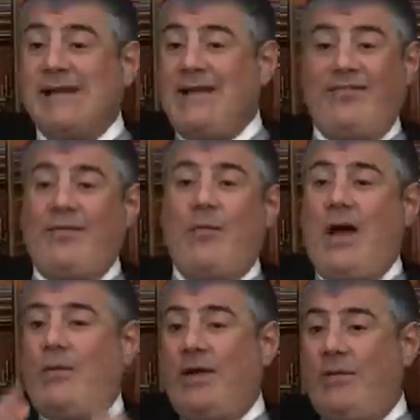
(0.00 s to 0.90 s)
And he said,
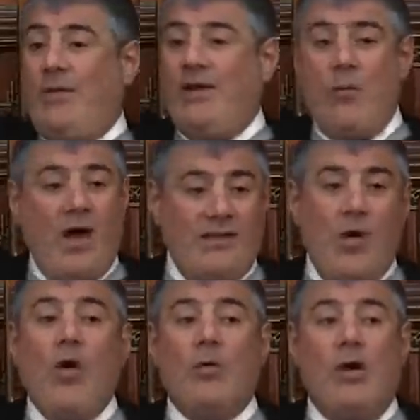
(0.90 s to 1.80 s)
why? We, we won
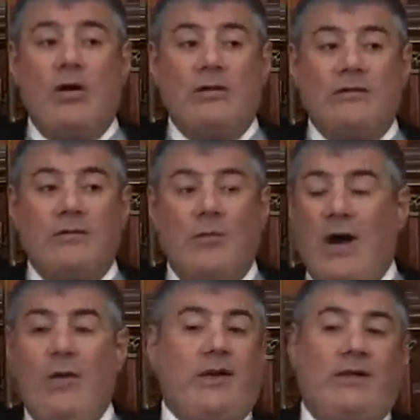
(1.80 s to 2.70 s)
the whole world.
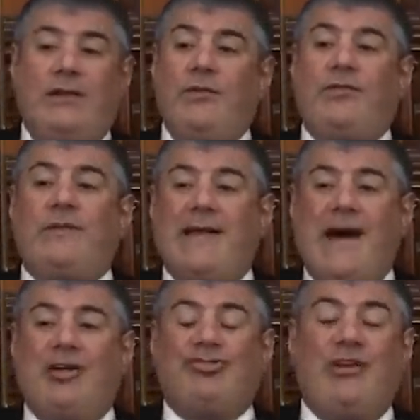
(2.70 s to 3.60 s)
Why are we going to lose to the
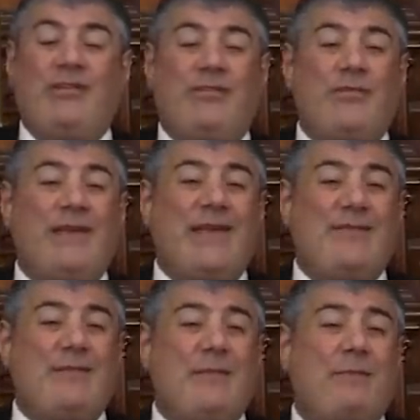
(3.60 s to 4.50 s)
Russians? So he
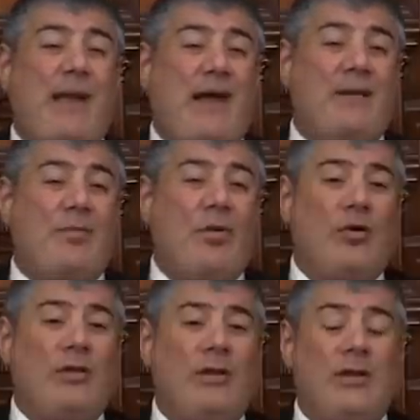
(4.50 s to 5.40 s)
gave him a
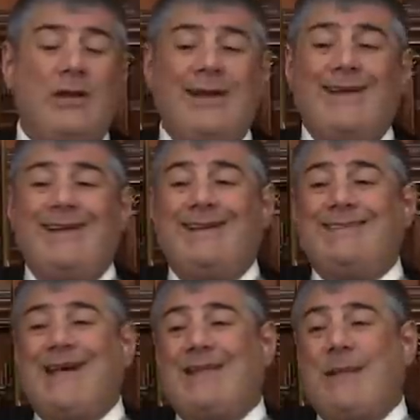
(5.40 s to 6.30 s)
parable
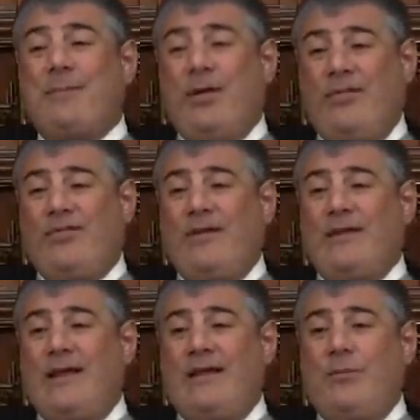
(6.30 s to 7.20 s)
that a
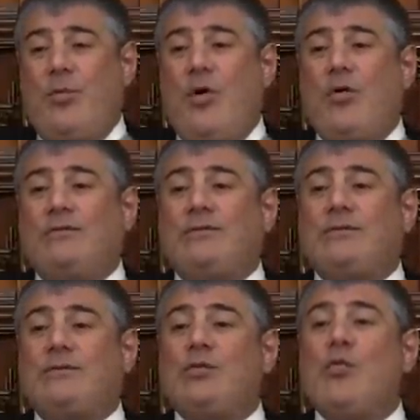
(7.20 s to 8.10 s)
person that bought
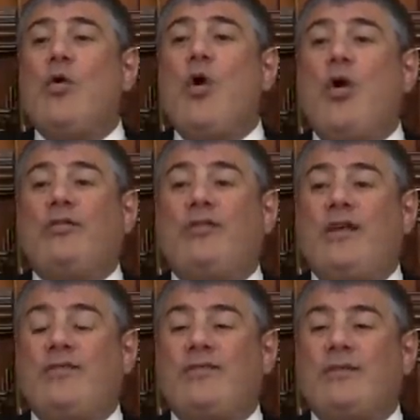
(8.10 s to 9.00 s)
two
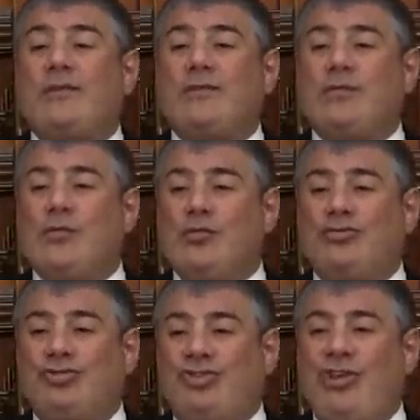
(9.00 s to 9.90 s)
horses,
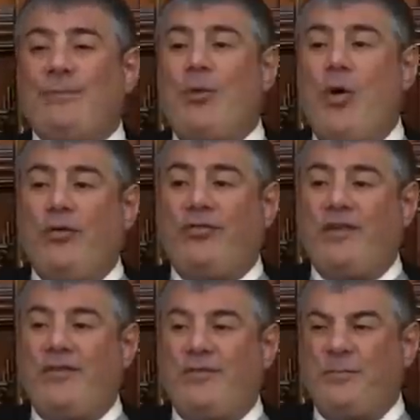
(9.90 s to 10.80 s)
two cheap
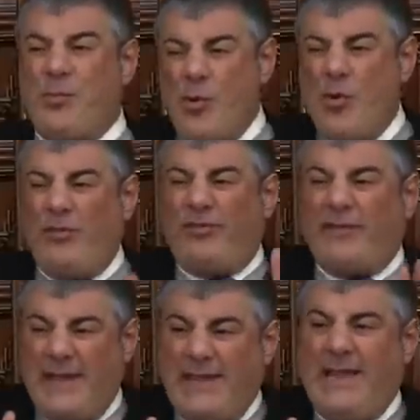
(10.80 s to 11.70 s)
horses, poor,
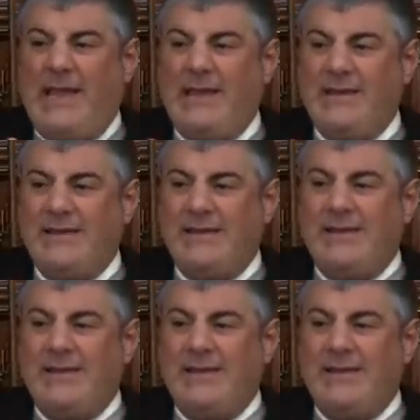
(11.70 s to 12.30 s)
skinny,